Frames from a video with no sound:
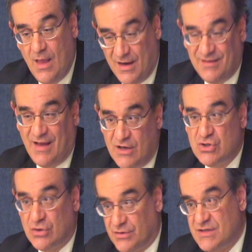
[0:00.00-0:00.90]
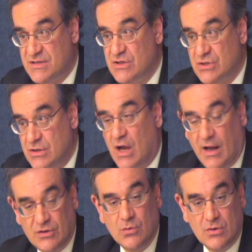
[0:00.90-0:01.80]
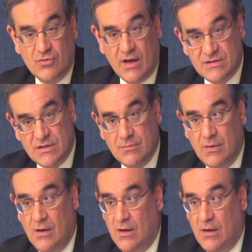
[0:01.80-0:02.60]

an intentional decision not to address them.